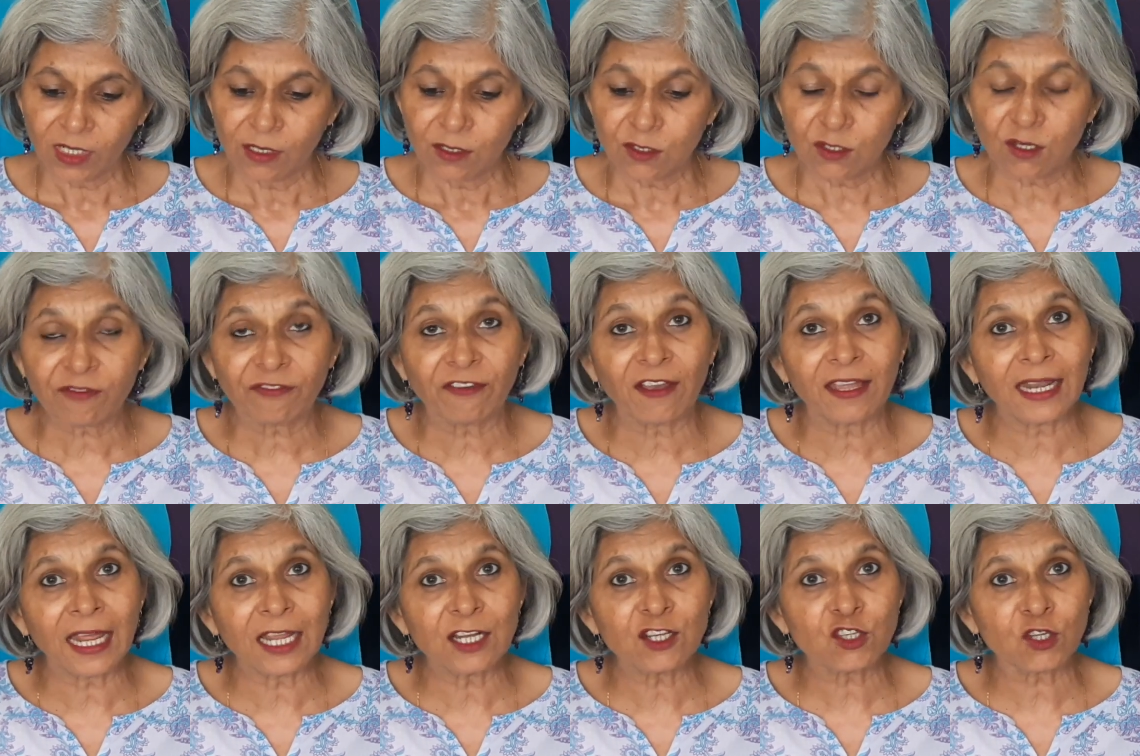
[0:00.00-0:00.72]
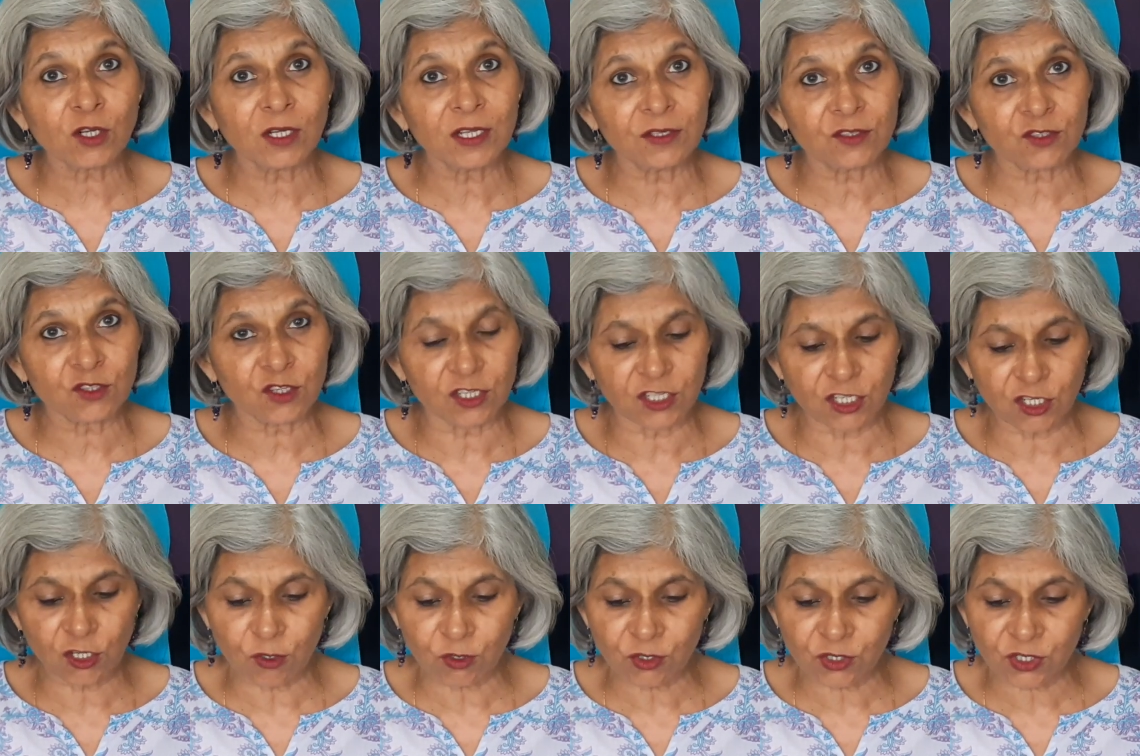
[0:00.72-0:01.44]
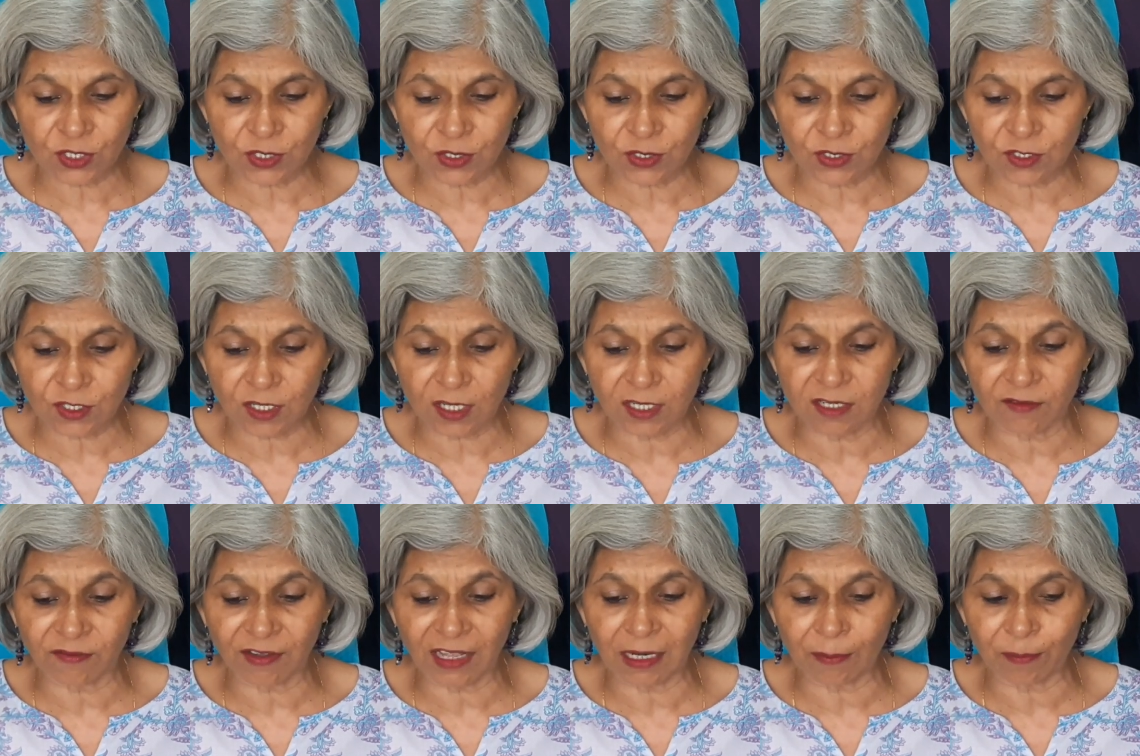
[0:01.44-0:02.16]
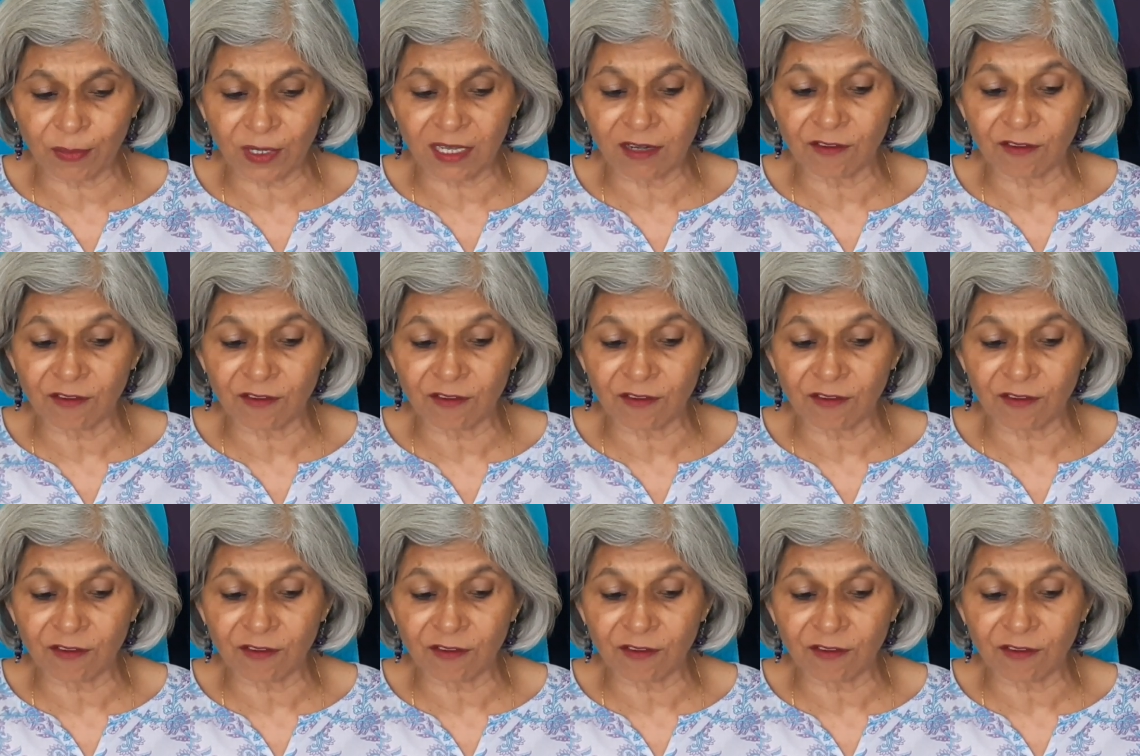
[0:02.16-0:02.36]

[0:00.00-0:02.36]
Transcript: So financial institutions are developing